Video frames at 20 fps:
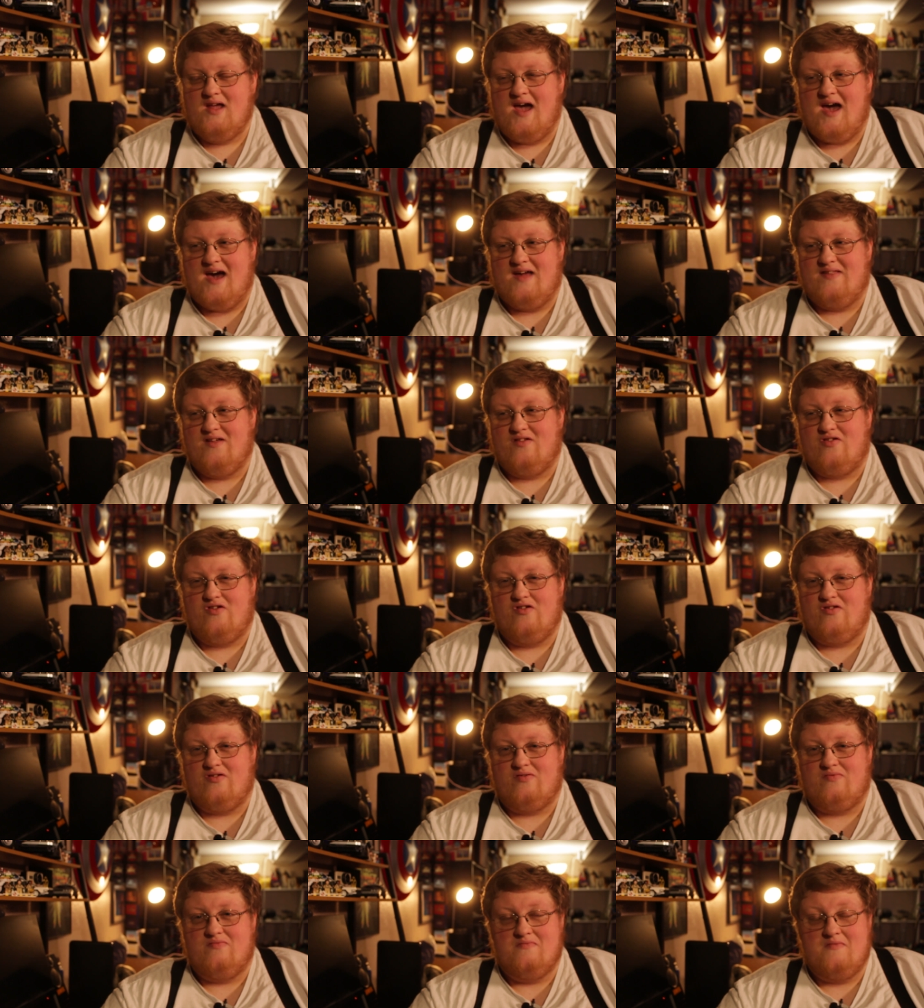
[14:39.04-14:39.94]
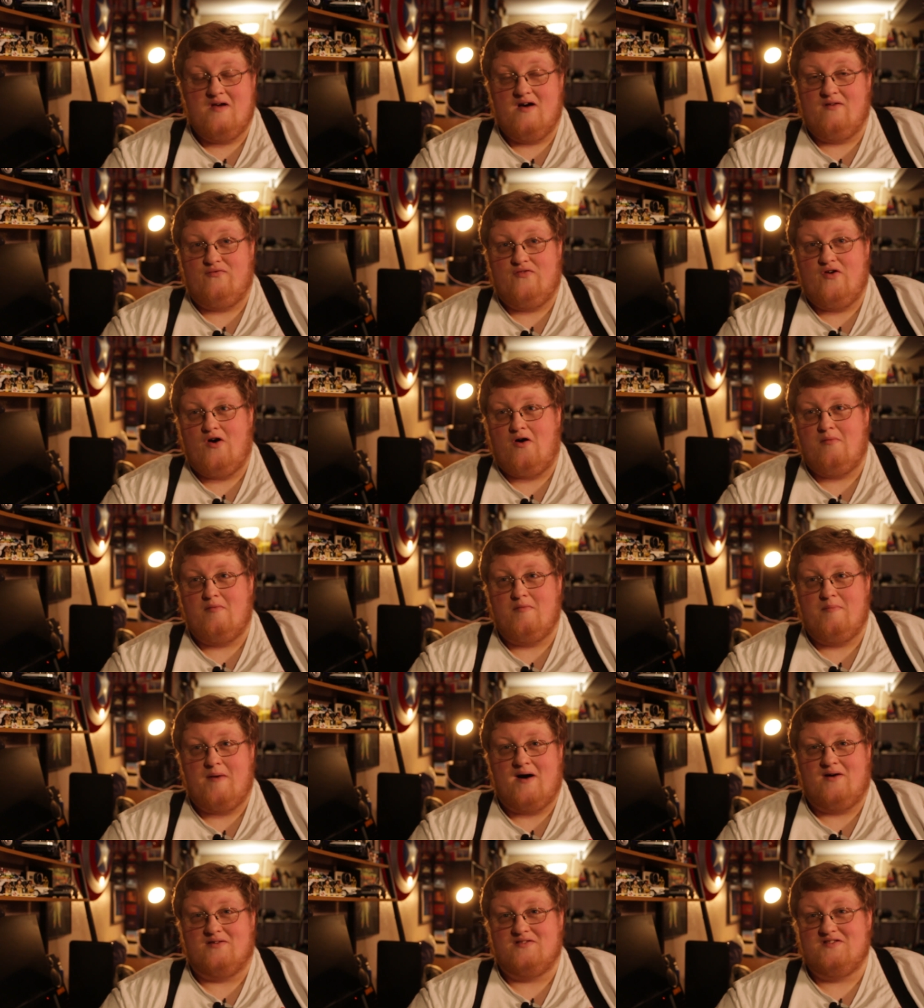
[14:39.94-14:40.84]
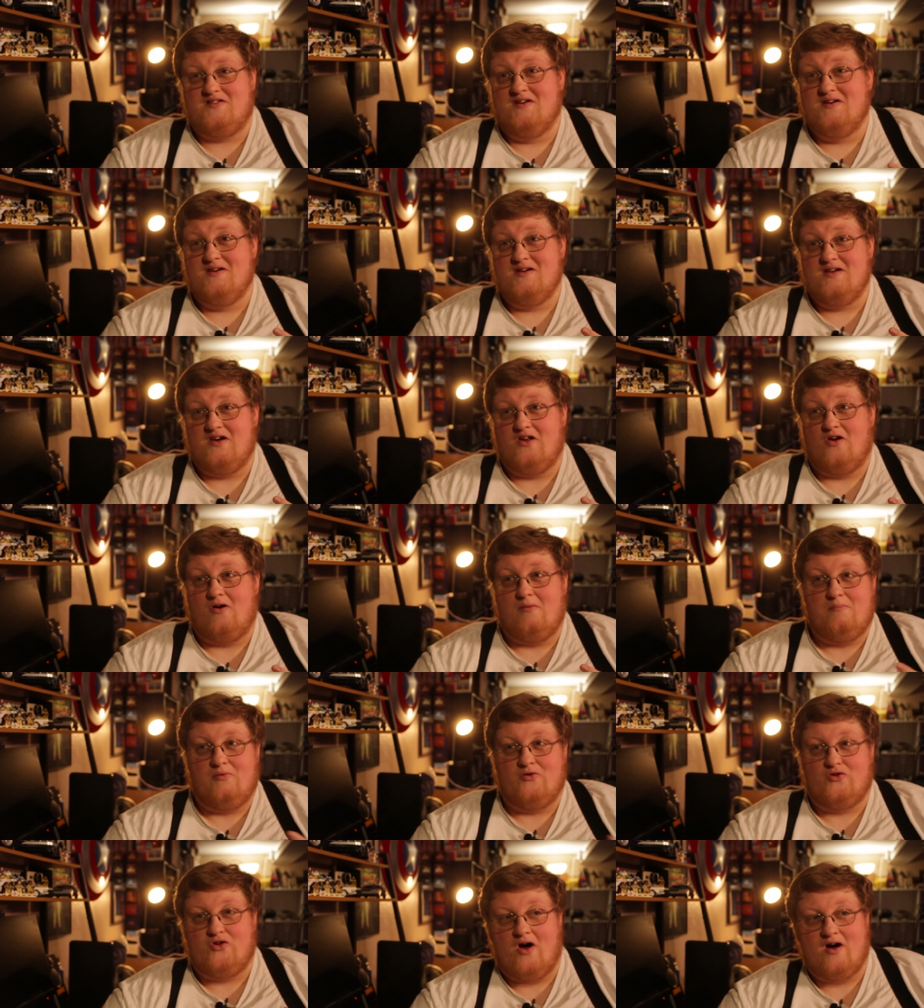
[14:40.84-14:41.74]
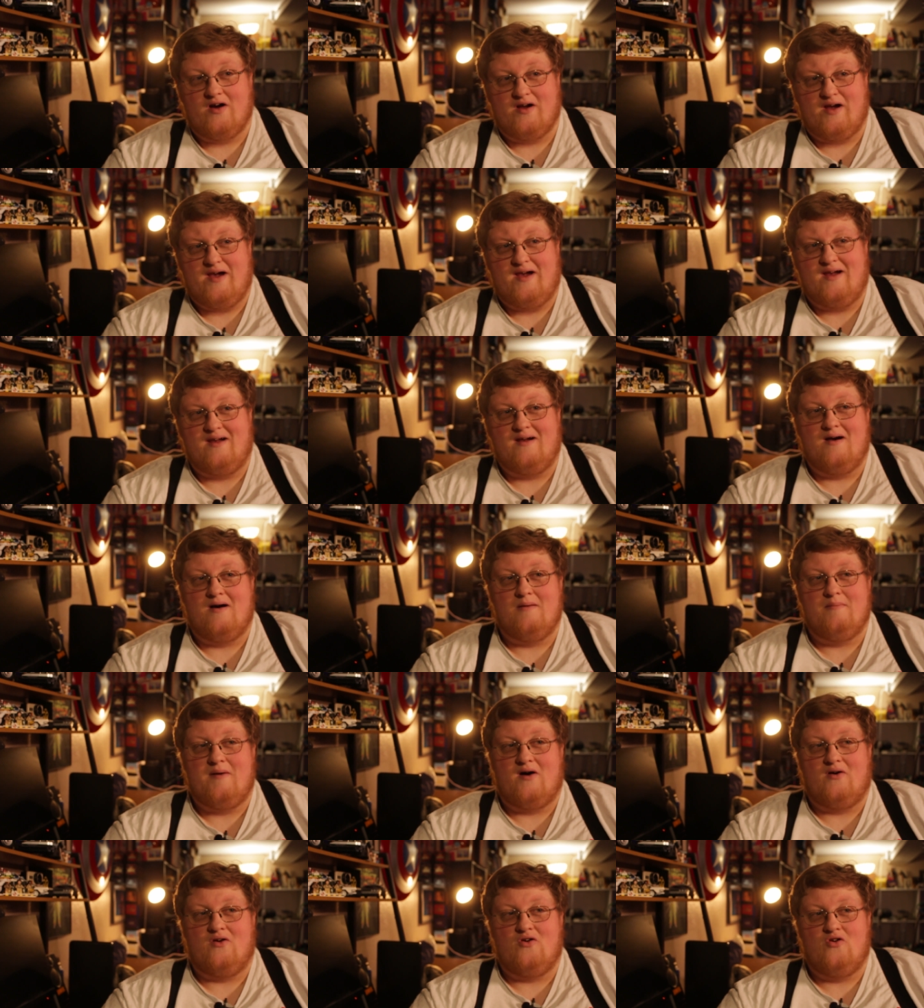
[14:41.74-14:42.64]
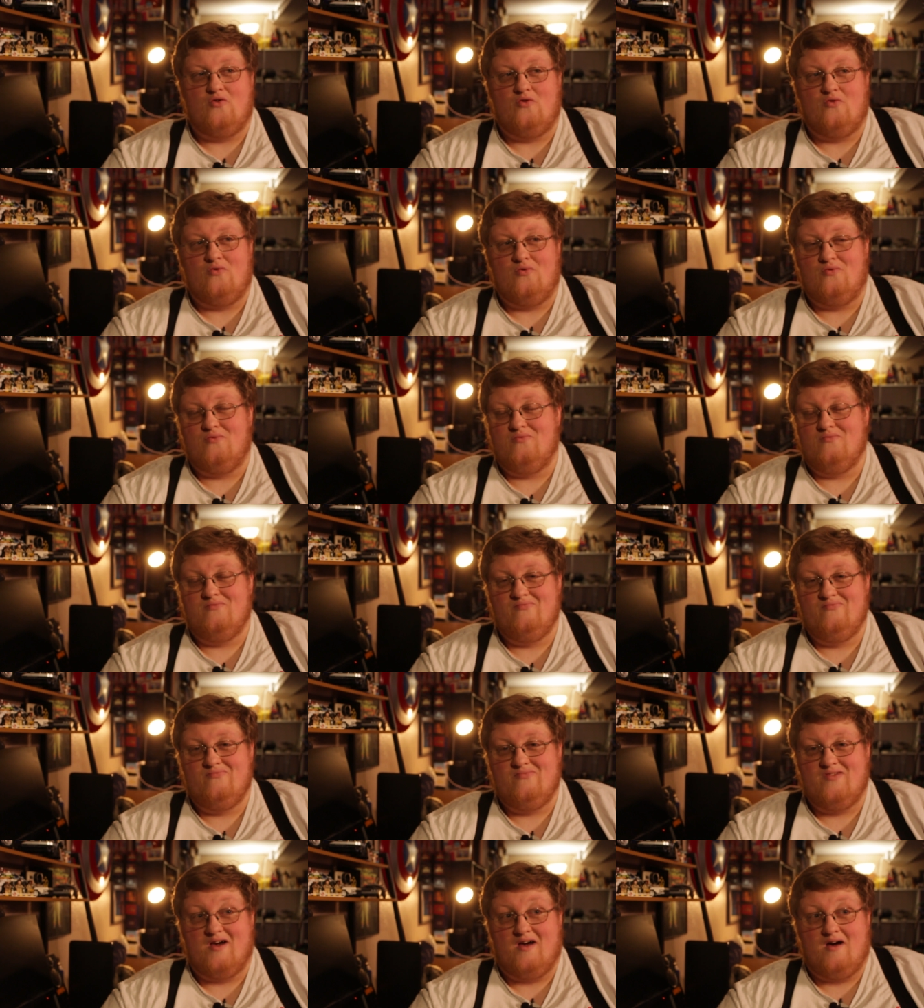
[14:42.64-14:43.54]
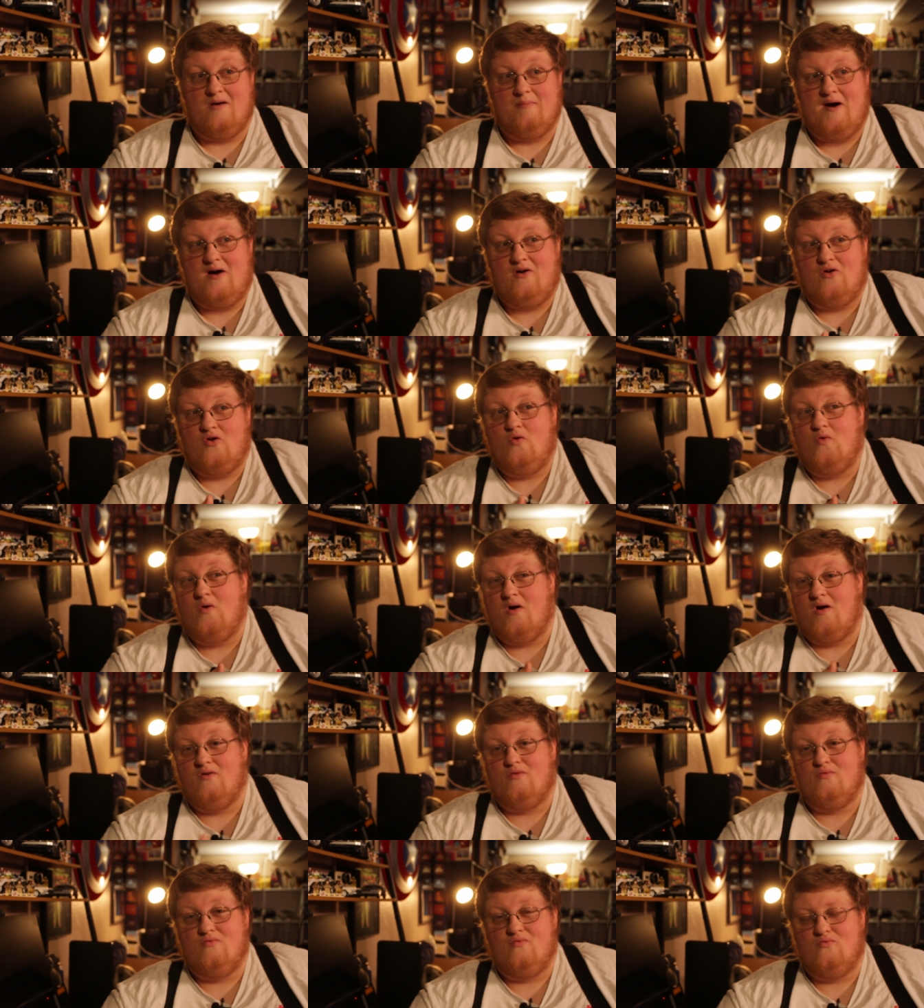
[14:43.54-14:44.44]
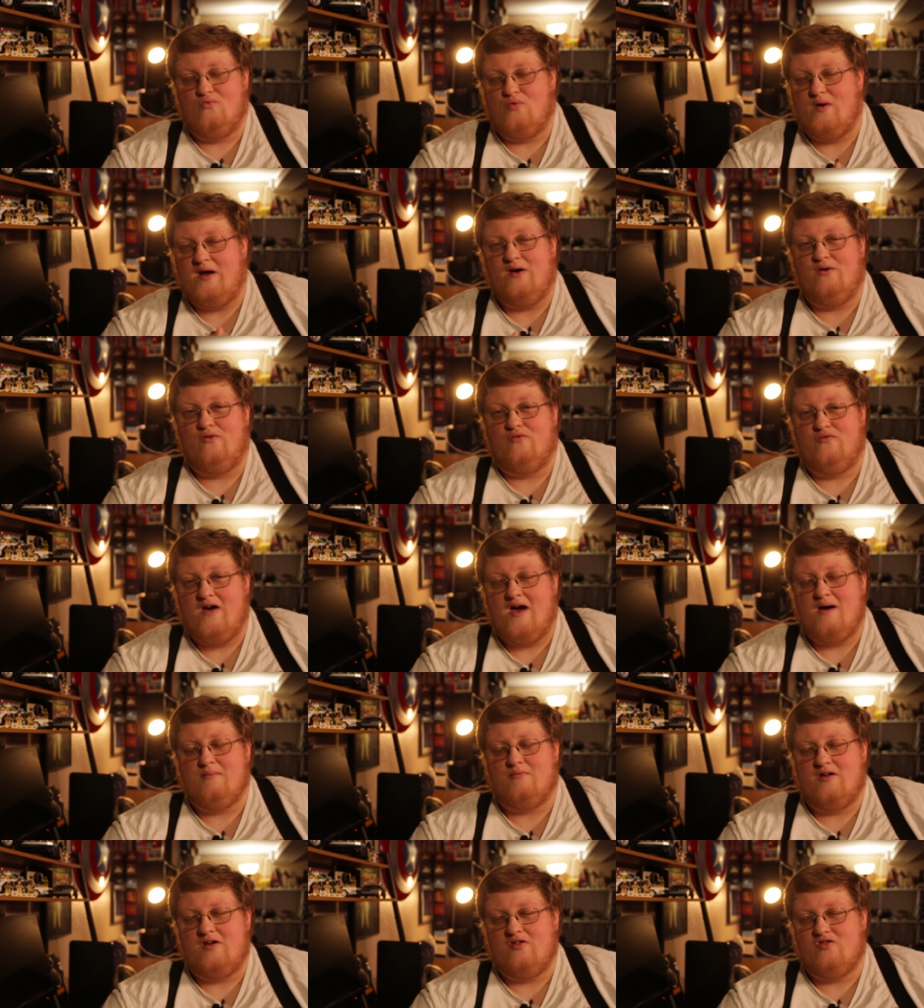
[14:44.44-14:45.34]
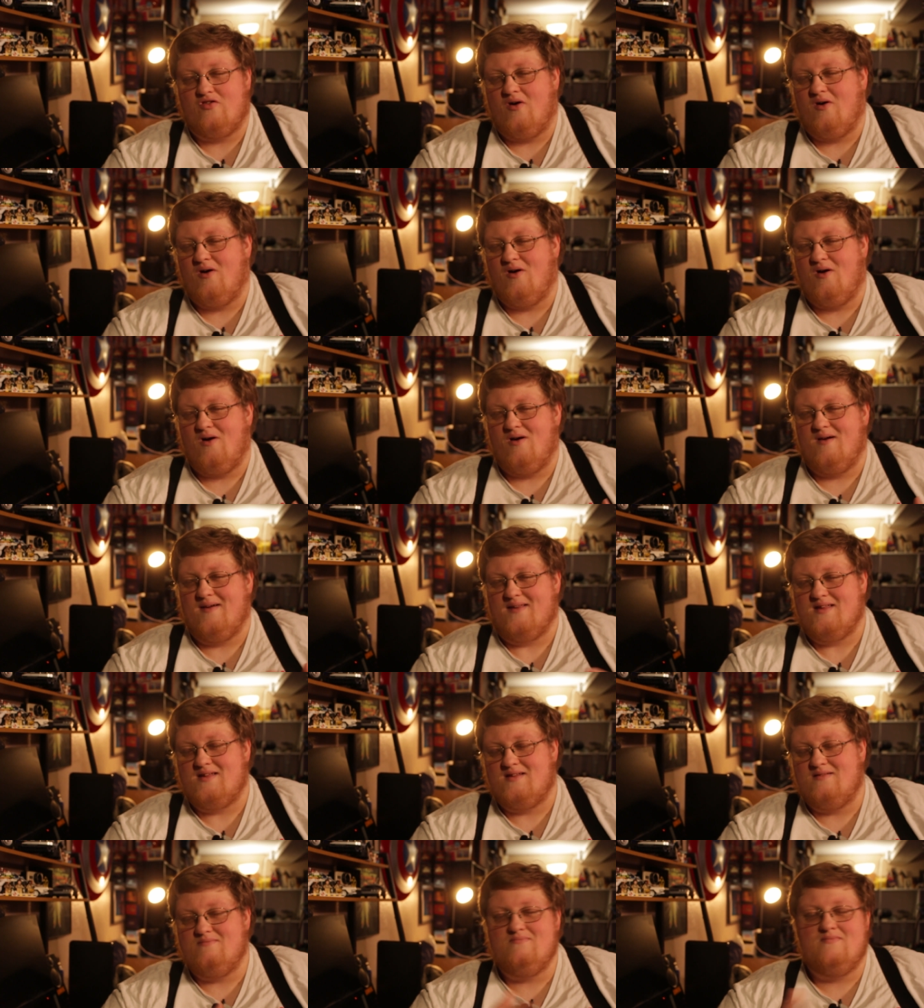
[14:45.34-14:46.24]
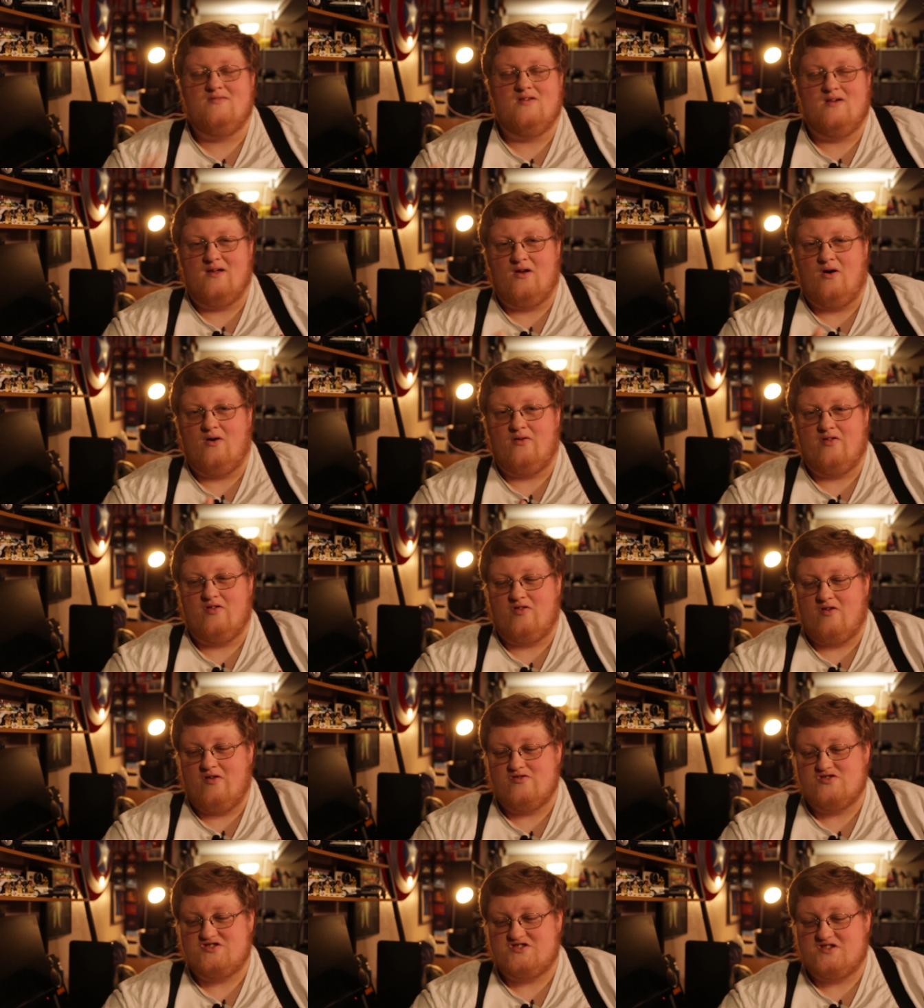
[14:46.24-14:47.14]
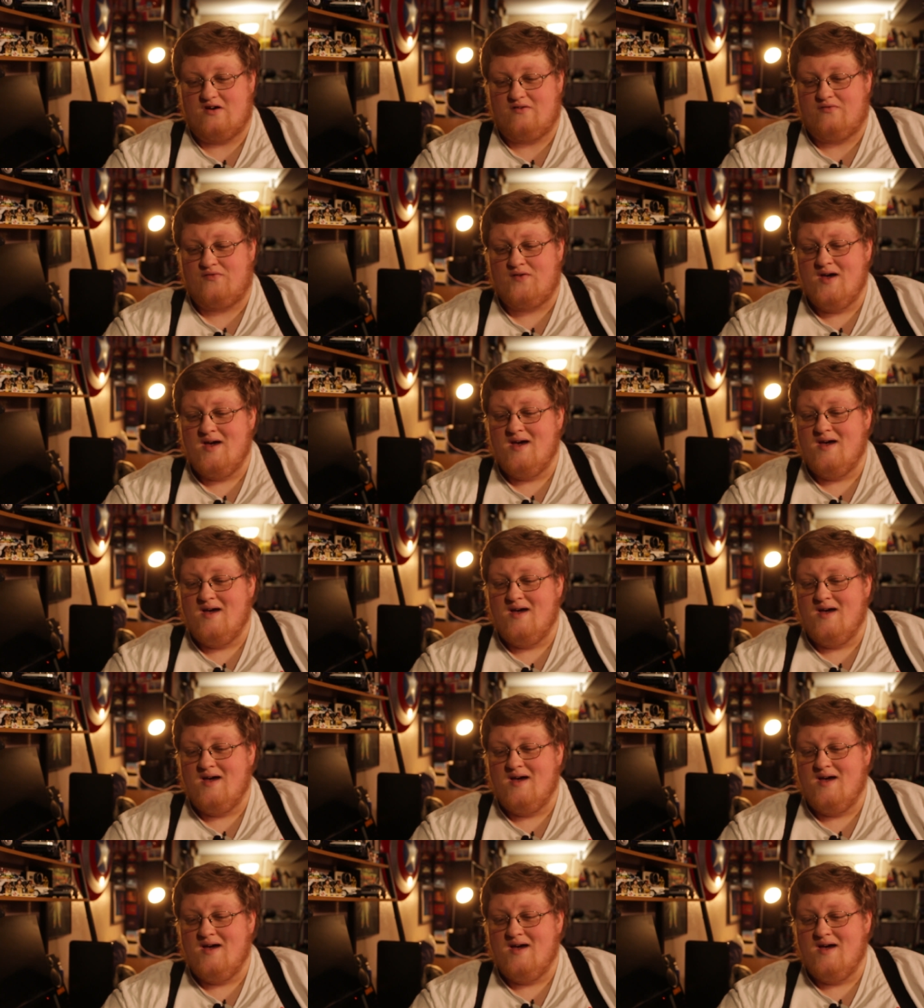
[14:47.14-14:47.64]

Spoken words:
this is a film about, belonging, about who our real families are, and all this other stuff.